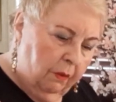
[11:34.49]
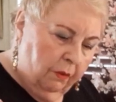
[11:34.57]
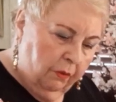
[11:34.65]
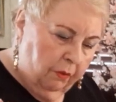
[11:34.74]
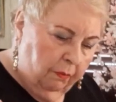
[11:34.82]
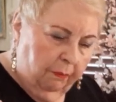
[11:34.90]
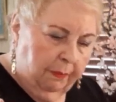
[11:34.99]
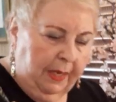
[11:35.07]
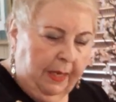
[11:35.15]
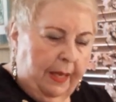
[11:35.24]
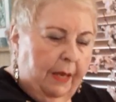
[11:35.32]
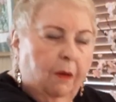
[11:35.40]
To
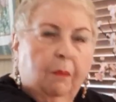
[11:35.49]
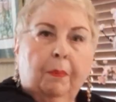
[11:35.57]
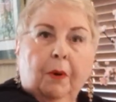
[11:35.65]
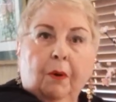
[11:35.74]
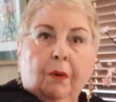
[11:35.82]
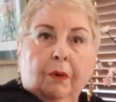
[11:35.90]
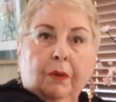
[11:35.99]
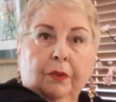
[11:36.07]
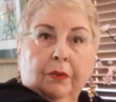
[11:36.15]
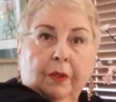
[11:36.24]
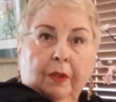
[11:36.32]
my elbow, you see